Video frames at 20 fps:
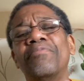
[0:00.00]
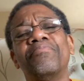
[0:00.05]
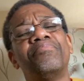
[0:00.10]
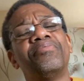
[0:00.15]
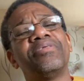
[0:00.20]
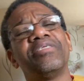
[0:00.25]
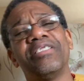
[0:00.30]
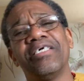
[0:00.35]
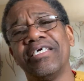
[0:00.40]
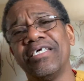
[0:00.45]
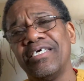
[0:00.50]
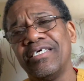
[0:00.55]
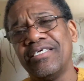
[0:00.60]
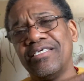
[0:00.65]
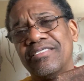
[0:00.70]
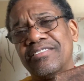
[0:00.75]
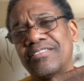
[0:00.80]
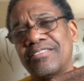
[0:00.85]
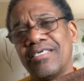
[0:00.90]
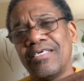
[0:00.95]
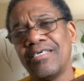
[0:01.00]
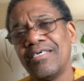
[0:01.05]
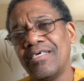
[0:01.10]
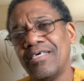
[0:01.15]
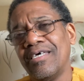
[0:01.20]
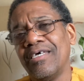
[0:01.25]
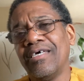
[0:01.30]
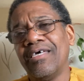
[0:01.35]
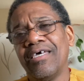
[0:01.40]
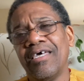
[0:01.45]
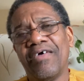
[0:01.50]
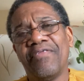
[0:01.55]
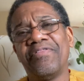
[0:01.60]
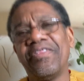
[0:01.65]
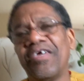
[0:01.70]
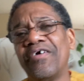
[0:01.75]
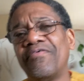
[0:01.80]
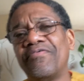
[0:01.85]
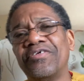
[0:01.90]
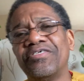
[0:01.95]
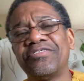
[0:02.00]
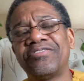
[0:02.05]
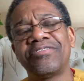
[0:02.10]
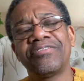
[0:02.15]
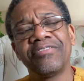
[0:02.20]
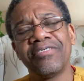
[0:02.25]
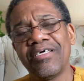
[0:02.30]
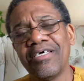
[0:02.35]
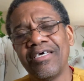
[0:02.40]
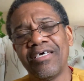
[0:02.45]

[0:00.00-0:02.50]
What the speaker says: Please, this